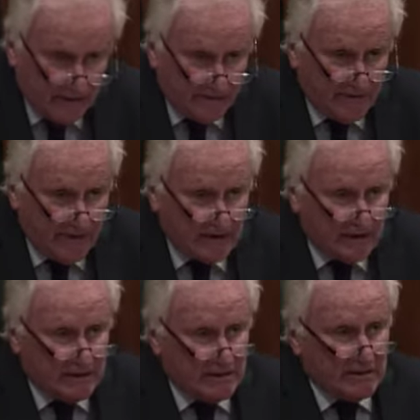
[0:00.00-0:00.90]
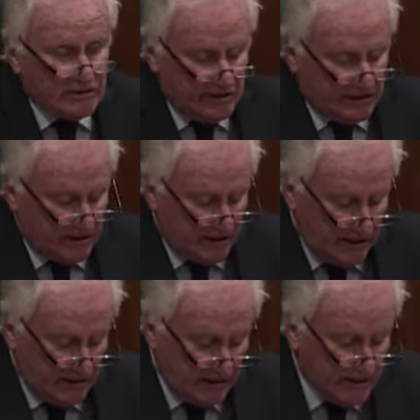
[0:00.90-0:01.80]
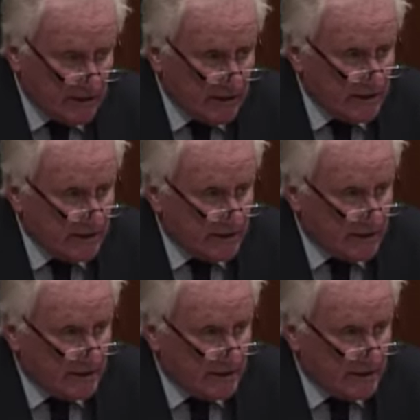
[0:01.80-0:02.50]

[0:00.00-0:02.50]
Finally, she decided that the